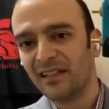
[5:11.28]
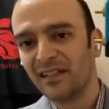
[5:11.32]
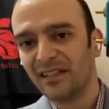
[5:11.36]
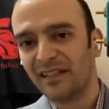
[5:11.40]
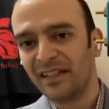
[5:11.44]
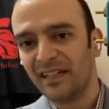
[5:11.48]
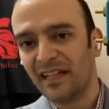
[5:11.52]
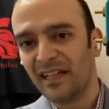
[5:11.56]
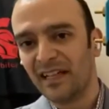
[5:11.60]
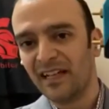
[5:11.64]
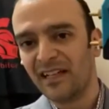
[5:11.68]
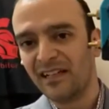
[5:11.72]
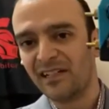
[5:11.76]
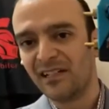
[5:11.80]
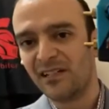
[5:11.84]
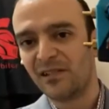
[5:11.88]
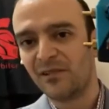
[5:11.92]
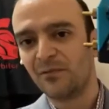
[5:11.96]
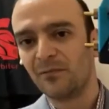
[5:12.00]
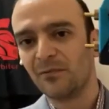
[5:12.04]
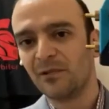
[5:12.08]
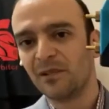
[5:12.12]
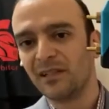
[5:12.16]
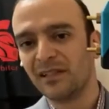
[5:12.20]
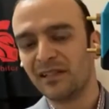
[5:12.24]
the gauge
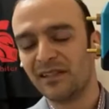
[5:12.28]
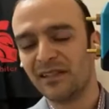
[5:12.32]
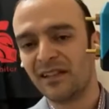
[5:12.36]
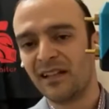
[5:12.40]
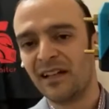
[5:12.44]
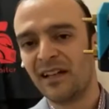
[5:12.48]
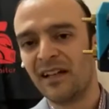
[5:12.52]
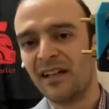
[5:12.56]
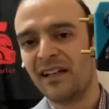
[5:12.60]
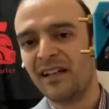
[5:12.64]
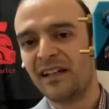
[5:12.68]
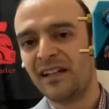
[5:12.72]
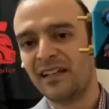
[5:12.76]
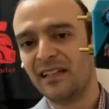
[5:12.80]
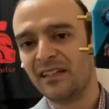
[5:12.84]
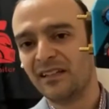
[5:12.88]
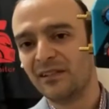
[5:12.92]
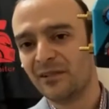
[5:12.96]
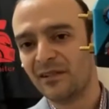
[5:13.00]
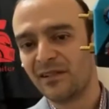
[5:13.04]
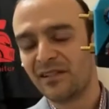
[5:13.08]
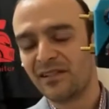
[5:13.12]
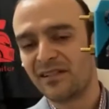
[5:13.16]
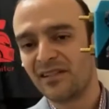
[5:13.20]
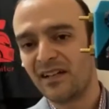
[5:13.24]
with
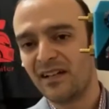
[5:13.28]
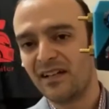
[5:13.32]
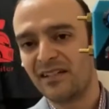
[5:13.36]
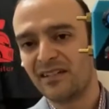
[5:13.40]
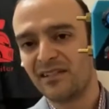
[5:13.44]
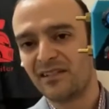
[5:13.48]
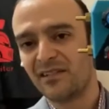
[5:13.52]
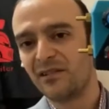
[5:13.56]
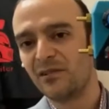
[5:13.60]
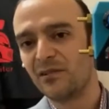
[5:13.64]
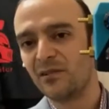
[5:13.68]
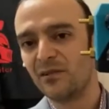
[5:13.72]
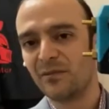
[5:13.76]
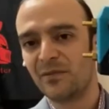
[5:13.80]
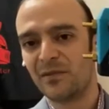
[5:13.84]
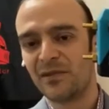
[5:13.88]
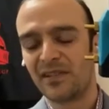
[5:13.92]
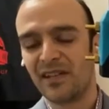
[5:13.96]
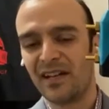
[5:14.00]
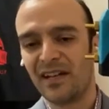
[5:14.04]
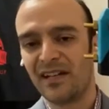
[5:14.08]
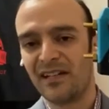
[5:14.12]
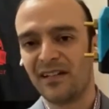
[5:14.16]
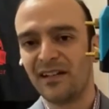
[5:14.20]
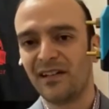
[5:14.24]
either a sight tube,
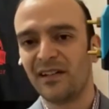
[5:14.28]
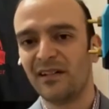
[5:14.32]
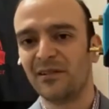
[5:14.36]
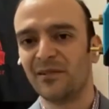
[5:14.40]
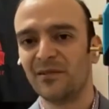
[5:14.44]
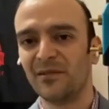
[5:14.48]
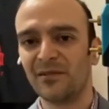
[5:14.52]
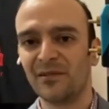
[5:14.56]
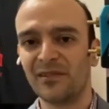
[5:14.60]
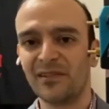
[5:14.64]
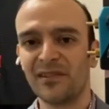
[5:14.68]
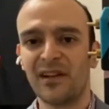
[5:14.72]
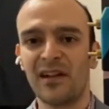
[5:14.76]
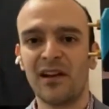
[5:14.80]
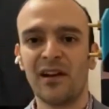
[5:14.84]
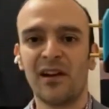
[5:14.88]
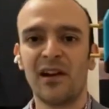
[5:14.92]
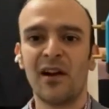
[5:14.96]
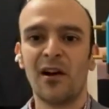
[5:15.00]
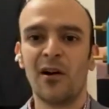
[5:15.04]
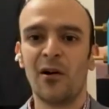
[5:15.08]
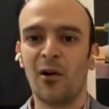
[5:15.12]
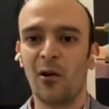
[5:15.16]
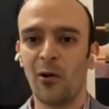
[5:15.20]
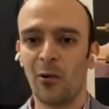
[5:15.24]
sight hose,
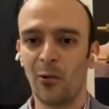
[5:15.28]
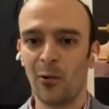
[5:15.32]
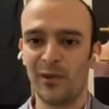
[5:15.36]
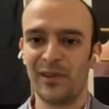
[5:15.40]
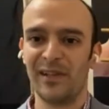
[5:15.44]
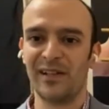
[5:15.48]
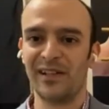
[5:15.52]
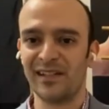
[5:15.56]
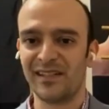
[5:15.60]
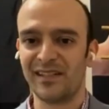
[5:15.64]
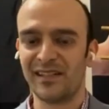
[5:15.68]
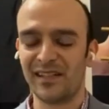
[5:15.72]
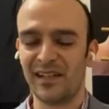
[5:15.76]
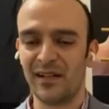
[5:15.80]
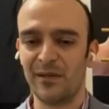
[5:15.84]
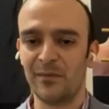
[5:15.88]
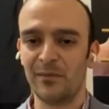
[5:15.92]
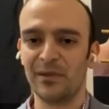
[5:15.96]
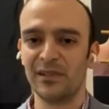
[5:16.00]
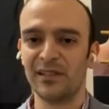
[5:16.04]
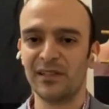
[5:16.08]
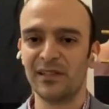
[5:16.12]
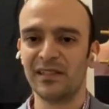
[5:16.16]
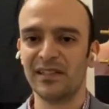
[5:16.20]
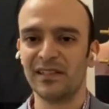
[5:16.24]
or with an
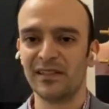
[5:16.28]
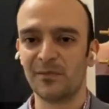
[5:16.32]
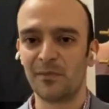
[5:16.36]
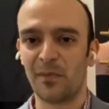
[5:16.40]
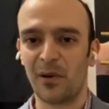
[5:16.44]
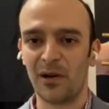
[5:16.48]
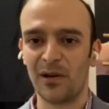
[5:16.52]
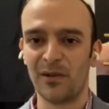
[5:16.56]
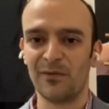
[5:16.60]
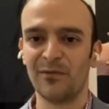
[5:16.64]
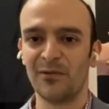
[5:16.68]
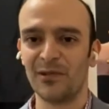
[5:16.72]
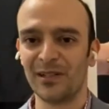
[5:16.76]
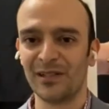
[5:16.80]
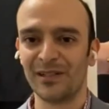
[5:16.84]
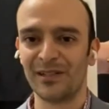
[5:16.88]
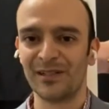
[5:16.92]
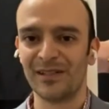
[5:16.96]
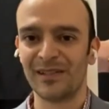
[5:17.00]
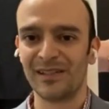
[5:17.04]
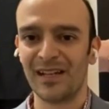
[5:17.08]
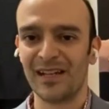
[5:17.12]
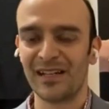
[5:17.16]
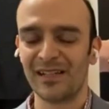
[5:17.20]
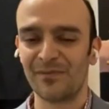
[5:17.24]
assembly as part of one of your
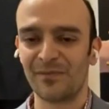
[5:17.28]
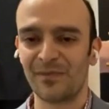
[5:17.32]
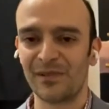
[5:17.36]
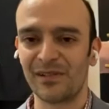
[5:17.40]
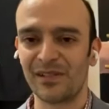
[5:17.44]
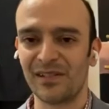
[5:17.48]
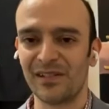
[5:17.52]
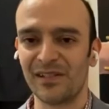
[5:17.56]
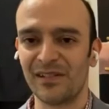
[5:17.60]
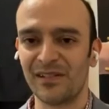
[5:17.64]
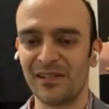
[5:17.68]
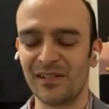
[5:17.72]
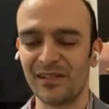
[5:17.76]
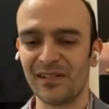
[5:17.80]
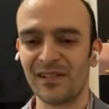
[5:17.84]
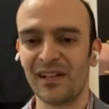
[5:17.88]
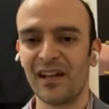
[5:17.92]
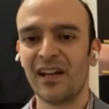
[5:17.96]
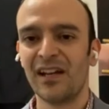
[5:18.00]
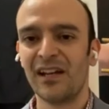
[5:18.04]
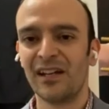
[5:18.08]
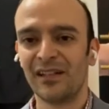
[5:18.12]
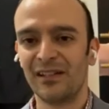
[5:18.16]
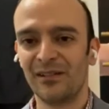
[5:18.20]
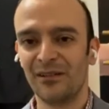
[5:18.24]
test procedures.
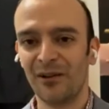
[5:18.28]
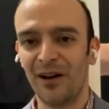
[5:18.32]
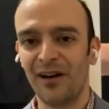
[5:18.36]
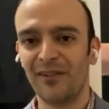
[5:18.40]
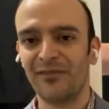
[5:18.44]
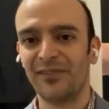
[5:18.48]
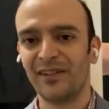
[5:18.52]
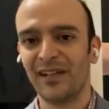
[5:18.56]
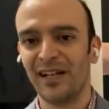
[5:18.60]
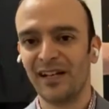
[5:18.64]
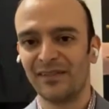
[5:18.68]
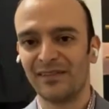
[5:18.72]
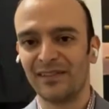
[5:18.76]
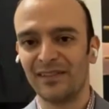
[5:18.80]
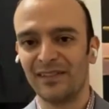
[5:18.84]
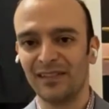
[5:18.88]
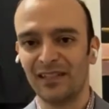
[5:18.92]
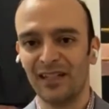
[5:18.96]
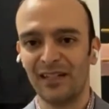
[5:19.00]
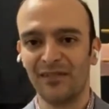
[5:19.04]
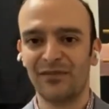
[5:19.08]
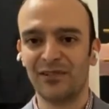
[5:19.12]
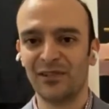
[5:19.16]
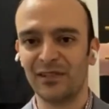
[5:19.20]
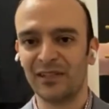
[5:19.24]
You often have to
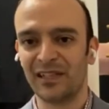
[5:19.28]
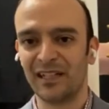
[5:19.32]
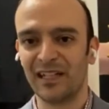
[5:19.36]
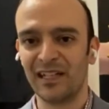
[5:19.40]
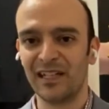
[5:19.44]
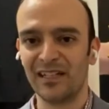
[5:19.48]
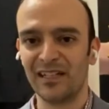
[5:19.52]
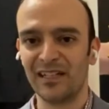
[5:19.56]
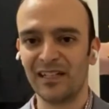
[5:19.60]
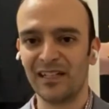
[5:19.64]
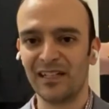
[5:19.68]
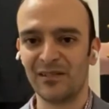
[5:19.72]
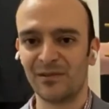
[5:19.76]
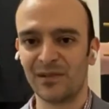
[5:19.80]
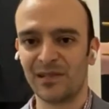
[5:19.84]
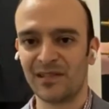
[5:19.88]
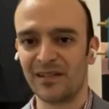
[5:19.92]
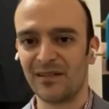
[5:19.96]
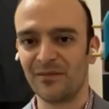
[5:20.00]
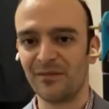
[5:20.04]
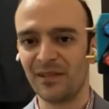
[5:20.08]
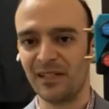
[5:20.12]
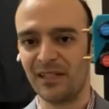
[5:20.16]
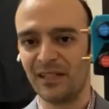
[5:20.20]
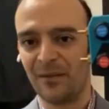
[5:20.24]
level the gauge with
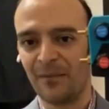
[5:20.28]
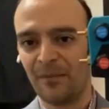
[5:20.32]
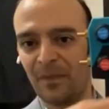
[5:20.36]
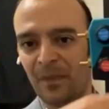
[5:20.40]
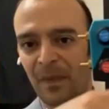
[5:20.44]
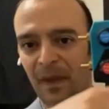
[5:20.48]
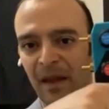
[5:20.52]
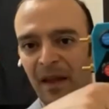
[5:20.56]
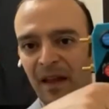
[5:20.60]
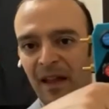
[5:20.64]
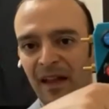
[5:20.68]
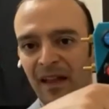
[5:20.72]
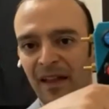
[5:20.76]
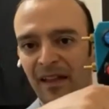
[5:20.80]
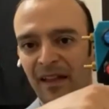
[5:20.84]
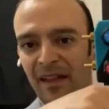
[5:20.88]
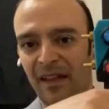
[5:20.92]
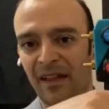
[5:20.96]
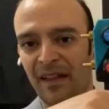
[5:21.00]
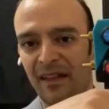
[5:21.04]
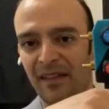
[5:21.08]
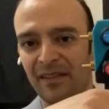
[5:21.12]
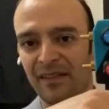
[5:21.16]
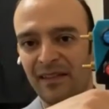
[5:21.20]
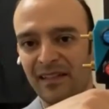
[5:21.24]
something.
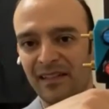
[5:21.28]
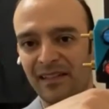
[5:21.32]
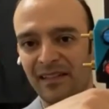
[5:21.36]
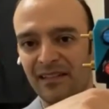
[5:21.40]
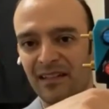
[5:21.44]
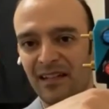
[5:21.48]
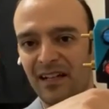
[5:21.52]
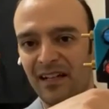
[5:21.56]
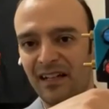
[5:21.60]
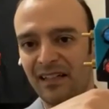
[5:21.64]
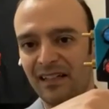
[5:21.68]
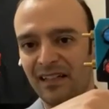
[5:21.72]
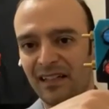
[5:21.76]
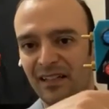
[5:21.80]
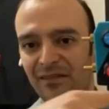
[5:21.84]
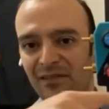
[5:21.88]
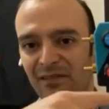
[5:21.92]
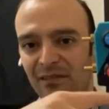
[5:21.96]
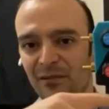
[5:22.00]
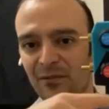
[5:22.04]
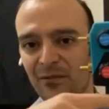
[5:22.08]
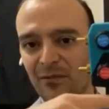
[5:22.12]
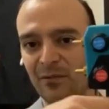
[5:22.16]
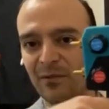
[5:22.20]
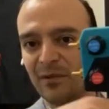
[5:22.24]
This line gives
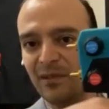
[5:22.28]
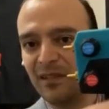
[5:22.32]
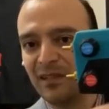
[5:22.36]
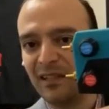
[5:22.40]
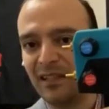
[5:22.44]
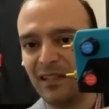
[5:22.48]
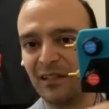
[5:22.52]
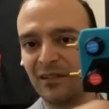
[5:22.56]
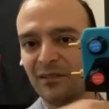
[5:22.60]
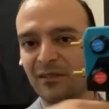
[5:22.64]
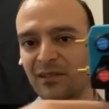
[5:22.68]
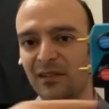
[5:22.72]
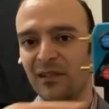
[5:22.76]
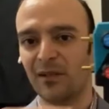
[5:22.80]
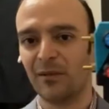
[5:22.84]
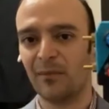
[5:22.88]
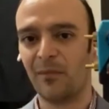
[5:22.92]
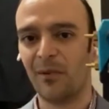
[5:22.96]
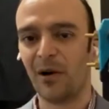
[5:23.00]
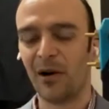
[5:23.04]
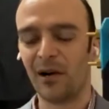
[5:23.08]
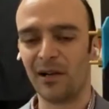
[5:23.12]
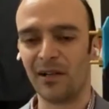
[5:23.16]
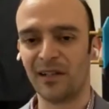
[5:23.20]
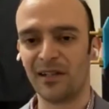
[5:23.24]
you a really clear
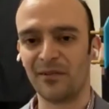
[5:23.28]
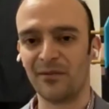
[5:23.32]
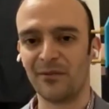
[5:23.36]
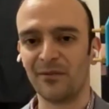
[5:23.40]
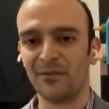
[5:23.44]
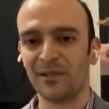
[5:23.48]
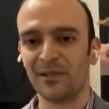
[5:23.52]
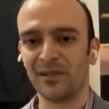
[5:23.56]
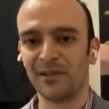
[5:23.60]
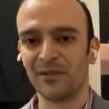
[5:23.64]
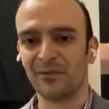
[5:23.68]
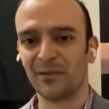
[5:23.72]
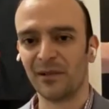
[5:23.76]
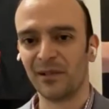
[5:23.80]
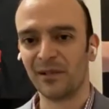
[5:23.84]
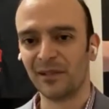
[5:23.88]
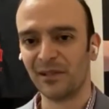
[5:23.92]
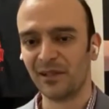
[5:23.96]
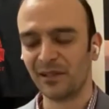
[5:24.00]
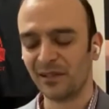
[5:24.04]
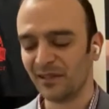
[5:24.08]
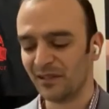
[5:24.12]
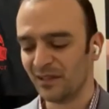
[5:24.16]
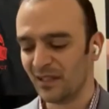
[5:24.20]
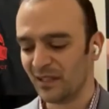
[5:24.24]
mark where you
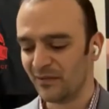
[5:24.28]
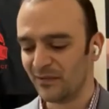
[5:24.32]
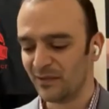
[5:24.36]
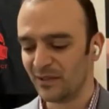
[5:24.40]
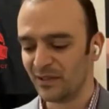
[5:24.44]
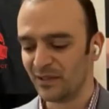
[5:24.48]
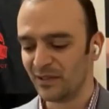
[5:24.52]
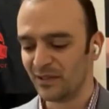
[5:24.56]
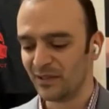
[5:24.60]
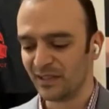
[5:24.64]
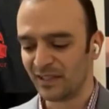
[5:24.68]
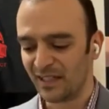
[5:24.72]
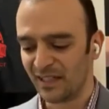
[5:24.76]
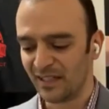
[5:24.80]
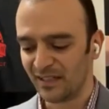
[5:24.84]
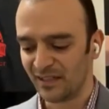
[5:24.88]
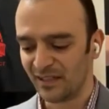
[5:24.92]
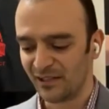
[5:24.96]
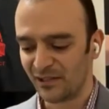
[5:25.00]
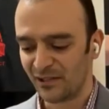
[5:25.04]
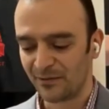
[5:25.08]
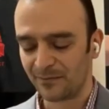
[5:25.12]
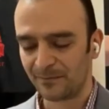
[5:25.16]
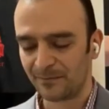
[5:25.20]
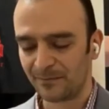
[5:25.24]
can level the
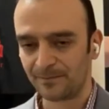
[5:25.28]
gauge.